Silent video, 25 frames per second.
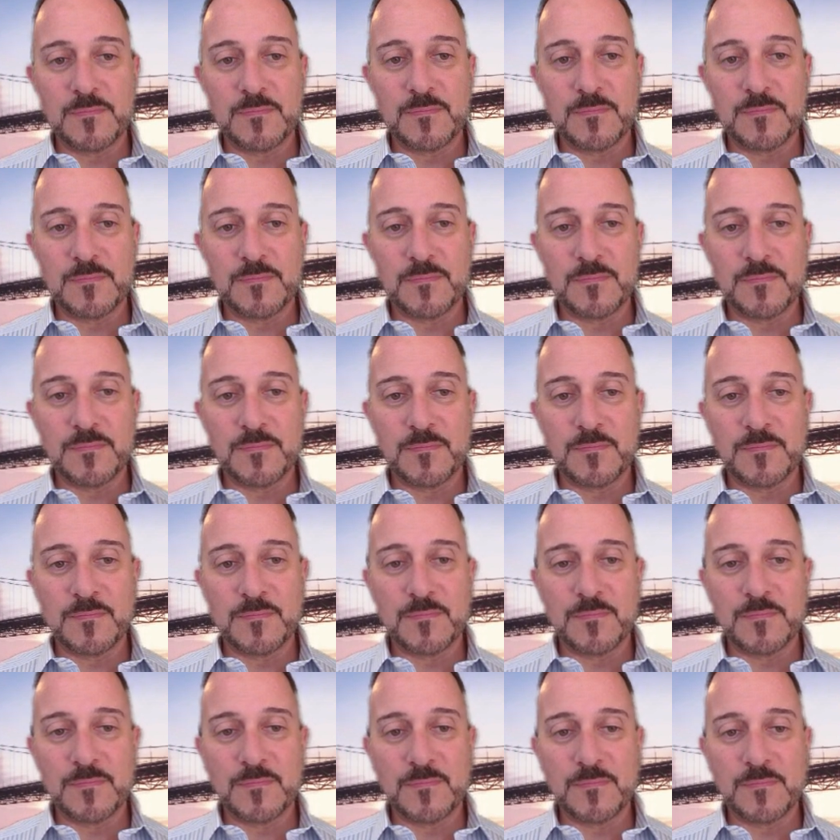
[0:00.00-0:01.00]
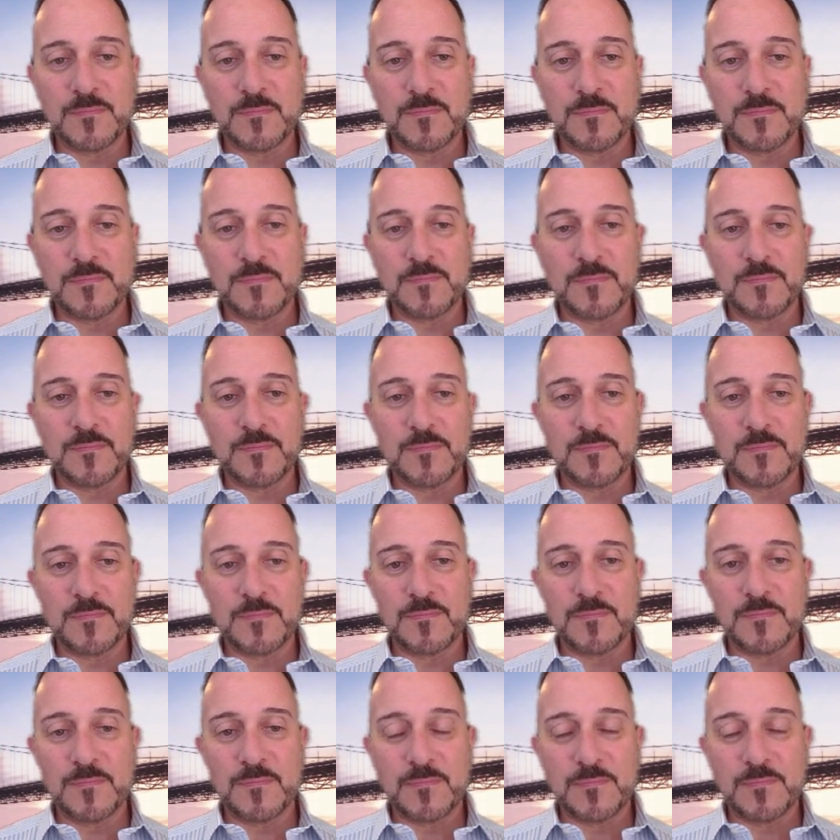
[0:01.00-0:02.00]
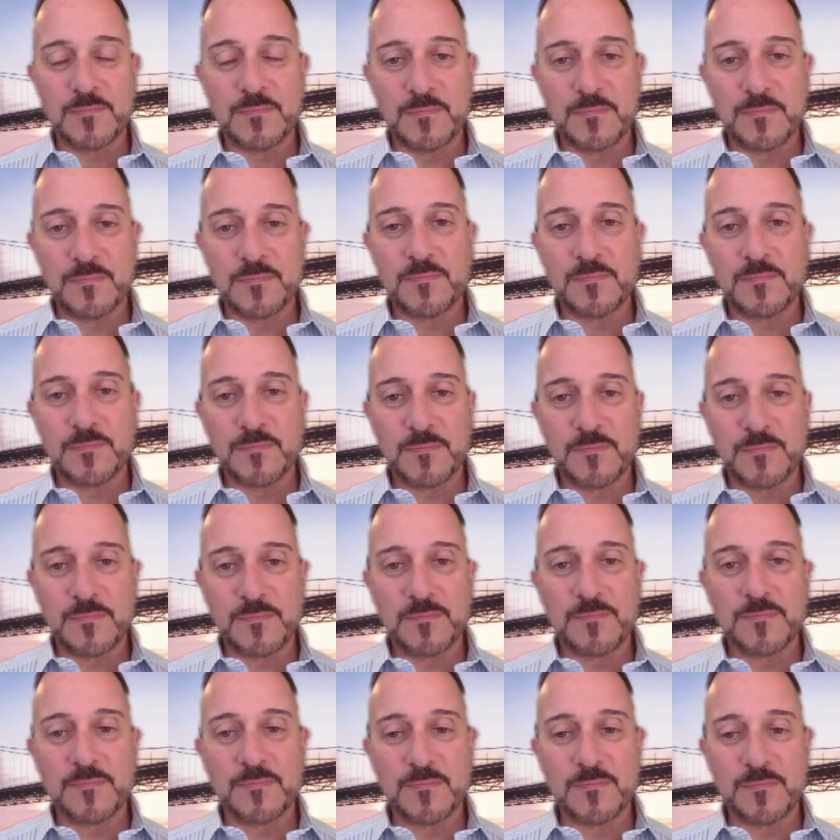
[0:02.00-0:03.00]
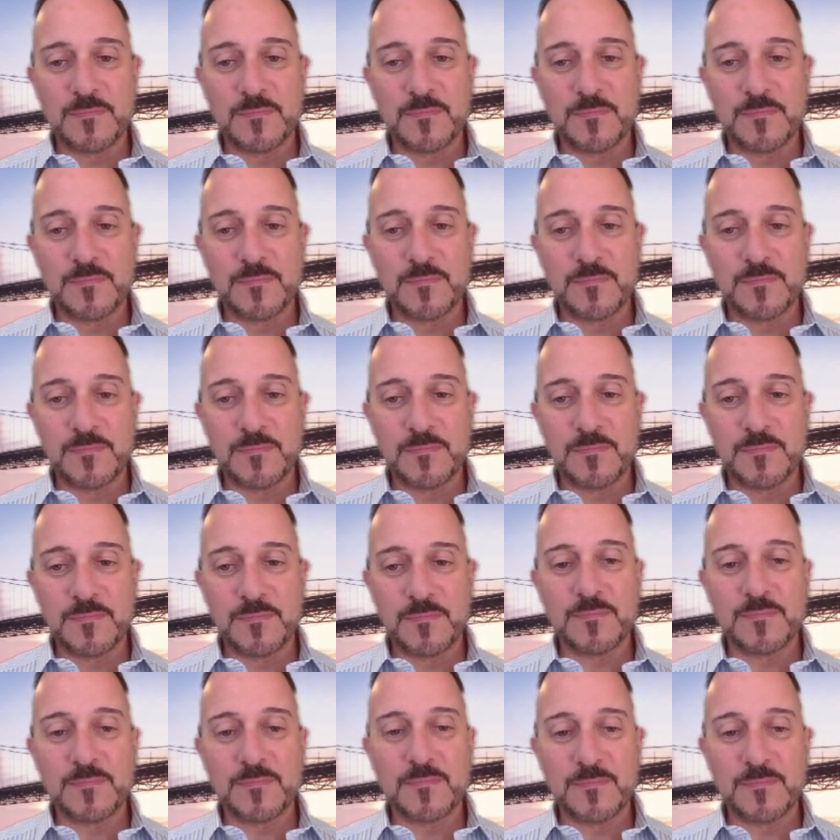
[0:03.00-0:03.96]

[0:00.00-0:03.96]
(not speaking)